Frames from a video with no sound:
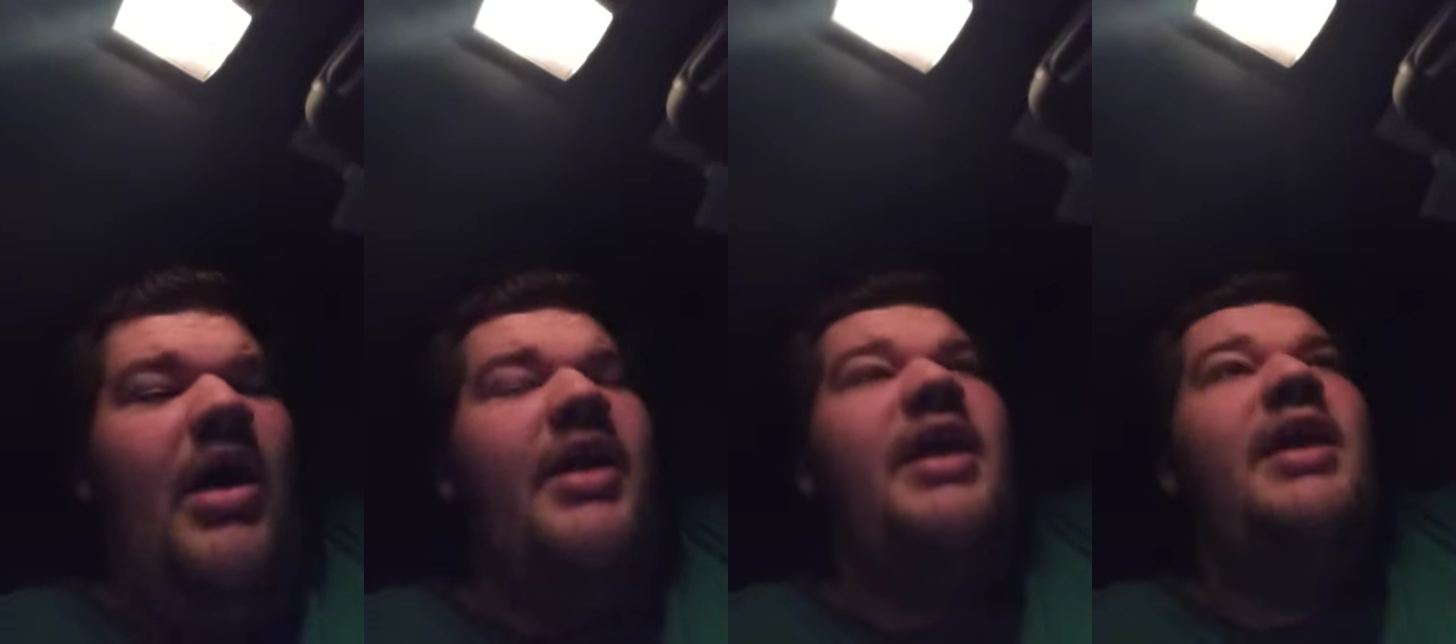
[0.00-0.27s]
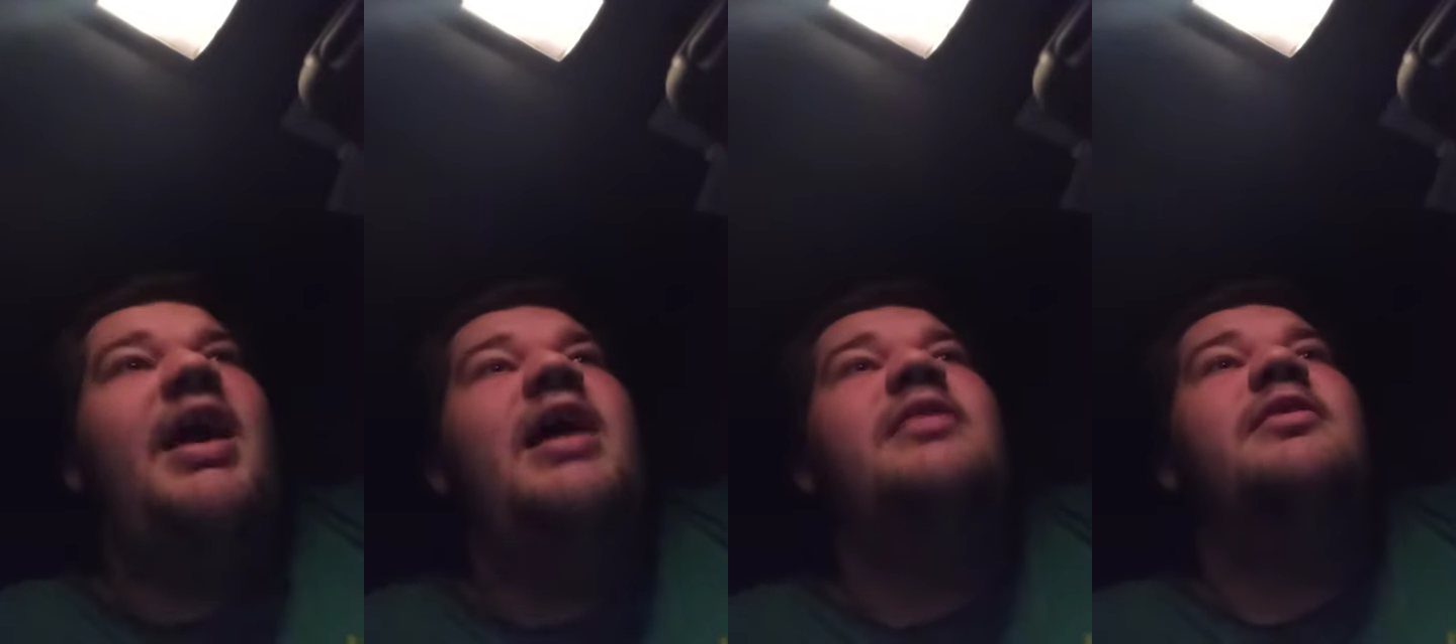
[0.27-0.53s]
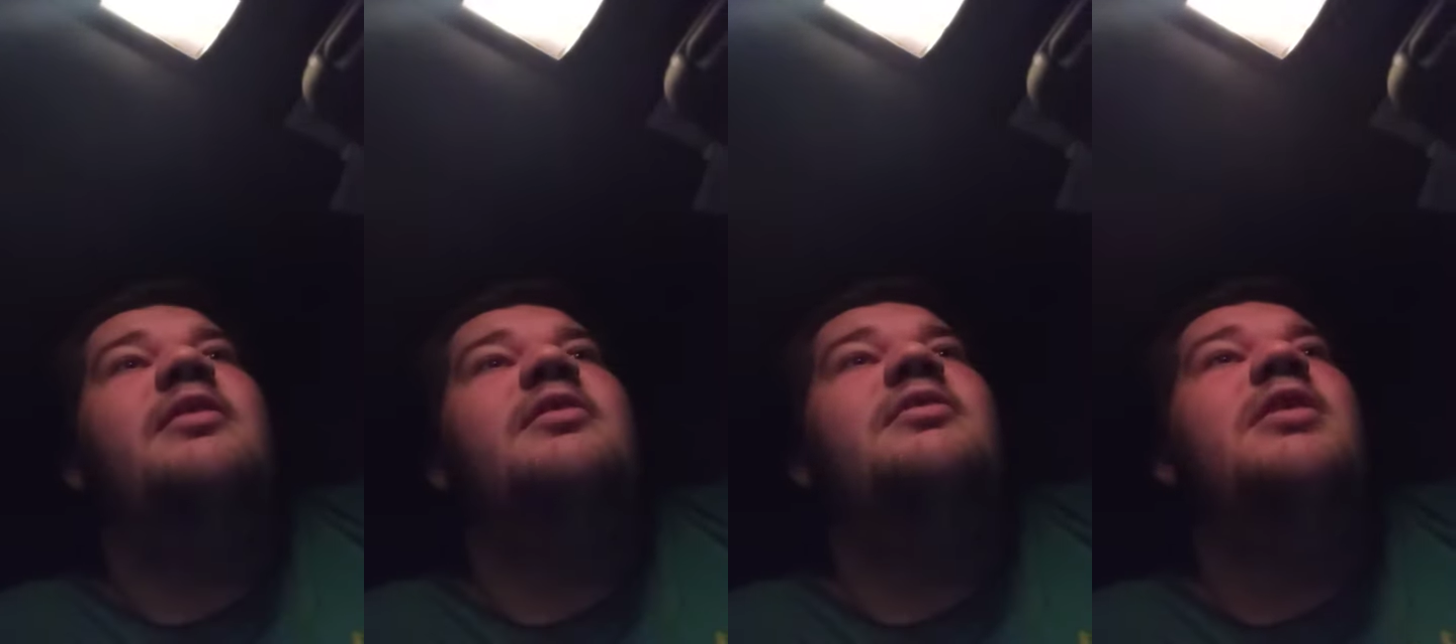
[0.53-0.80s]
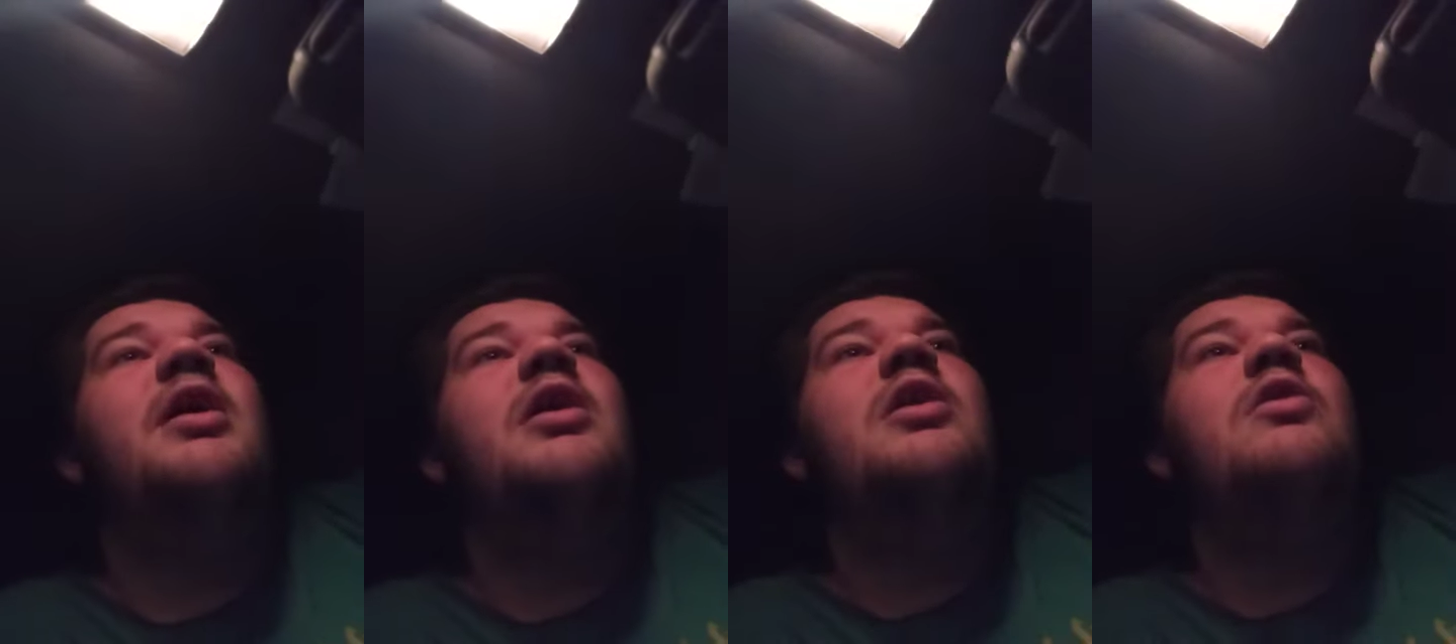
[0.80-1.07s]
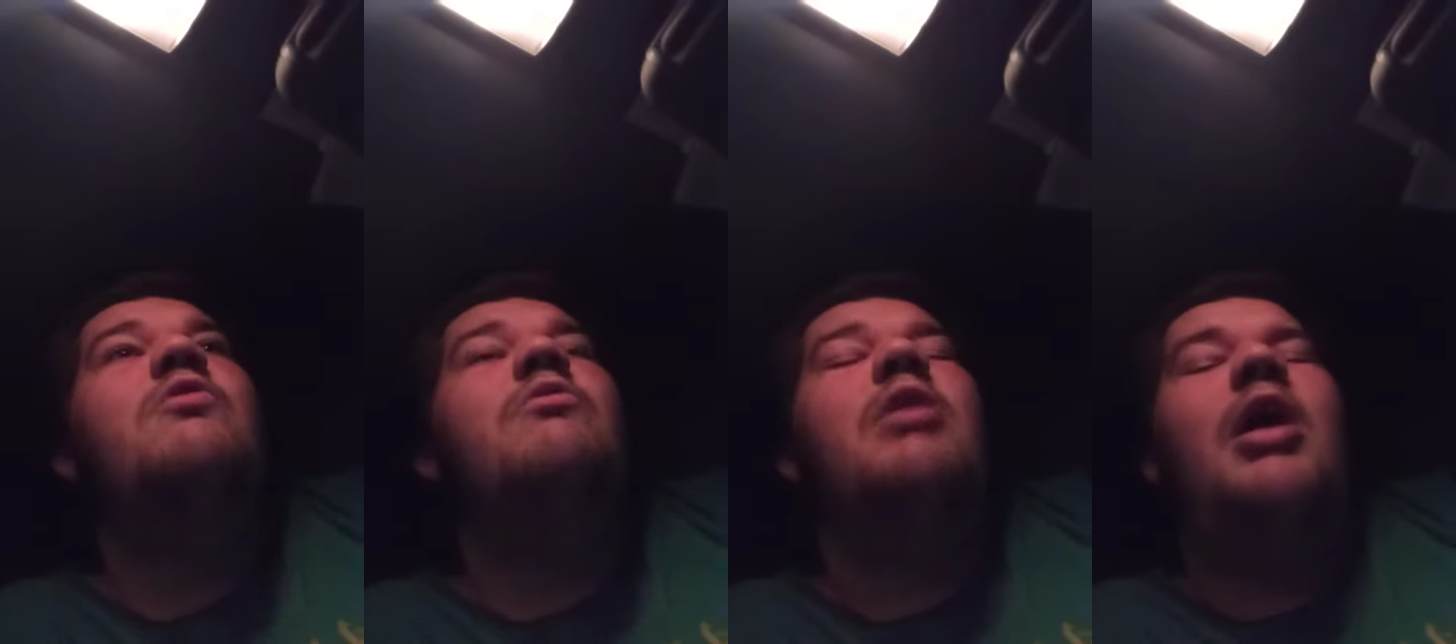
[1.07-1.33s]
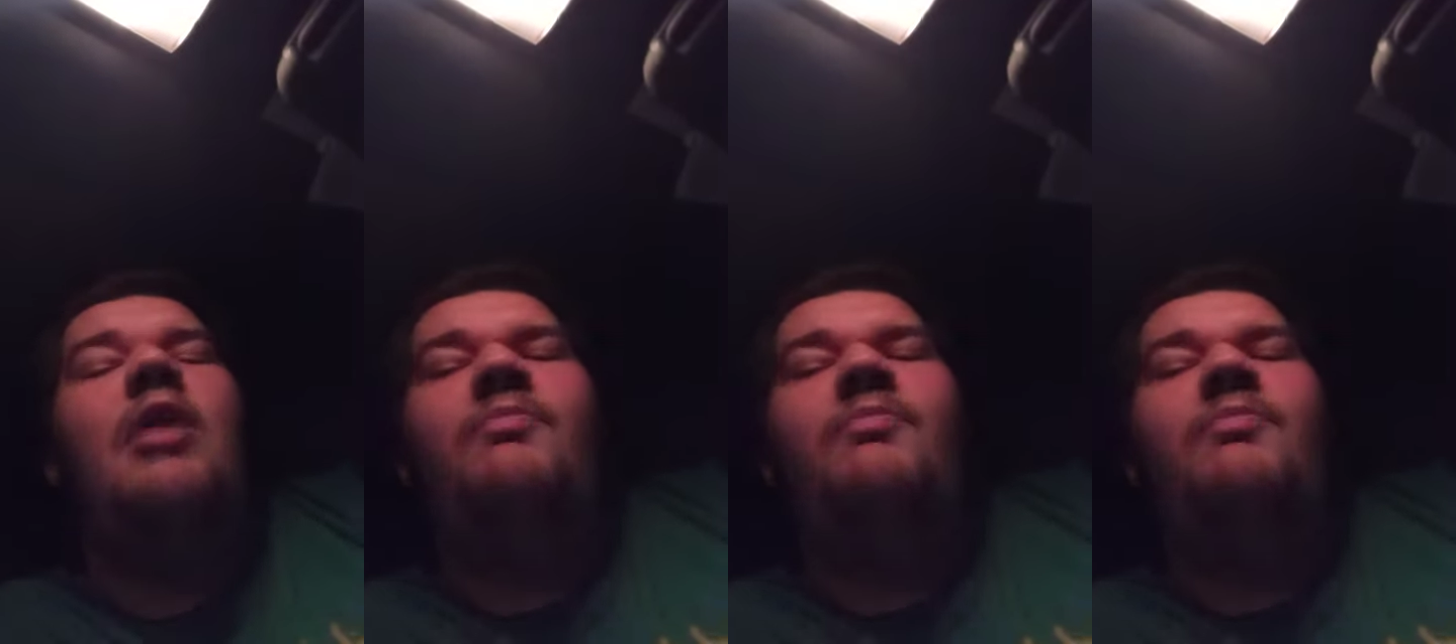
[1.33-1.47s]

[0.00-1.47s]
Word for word: Okay, guys, so